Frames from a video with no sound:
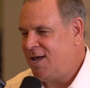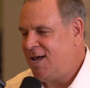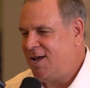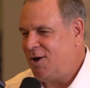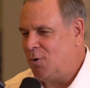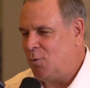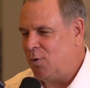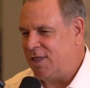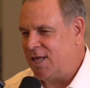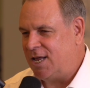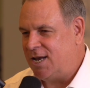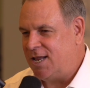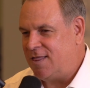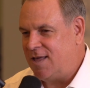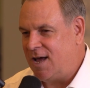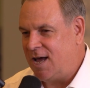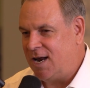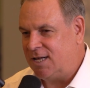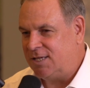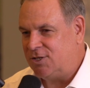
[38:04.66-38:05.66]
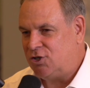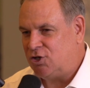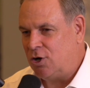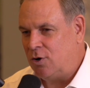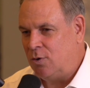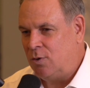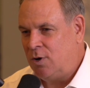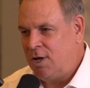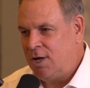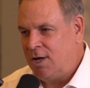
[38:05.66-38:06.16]
when they did that. And
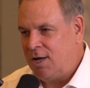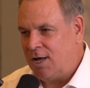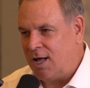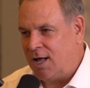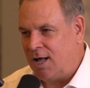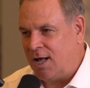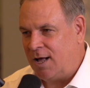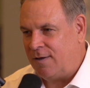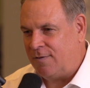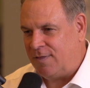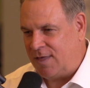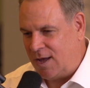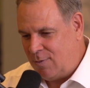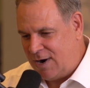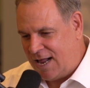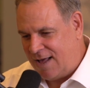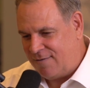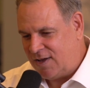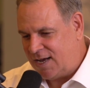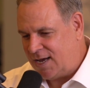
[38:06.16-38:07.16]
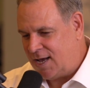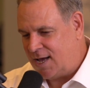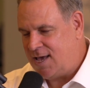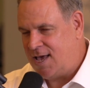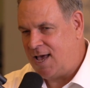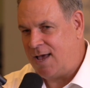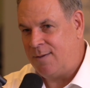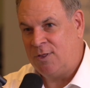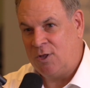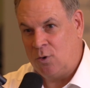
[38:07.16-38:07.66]
so they would have like a
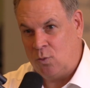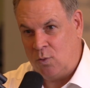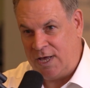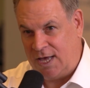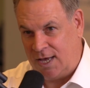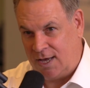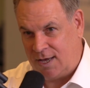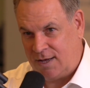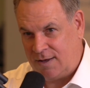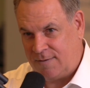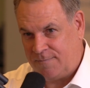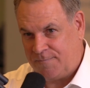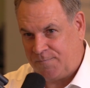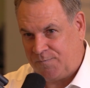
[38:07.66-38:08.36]
game of the week.